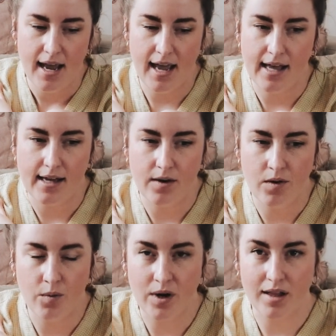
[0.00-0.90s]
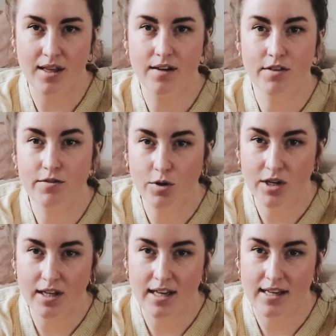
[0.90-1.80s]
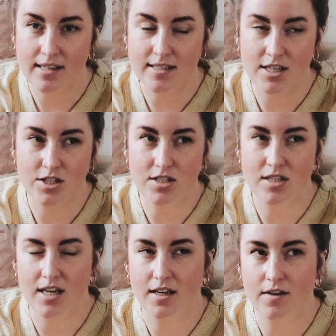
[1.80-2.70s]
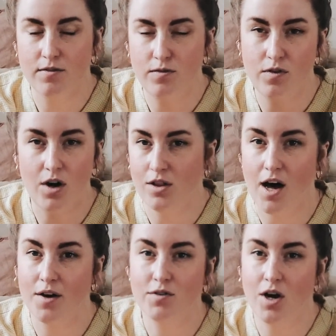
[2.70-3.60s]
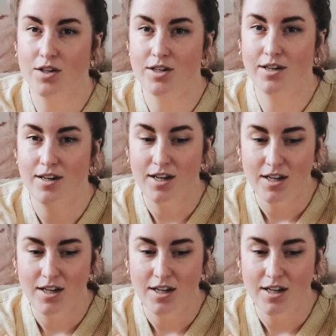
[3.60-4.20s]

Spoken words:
And when I think of the Florida Keys, I just think of a lot of color.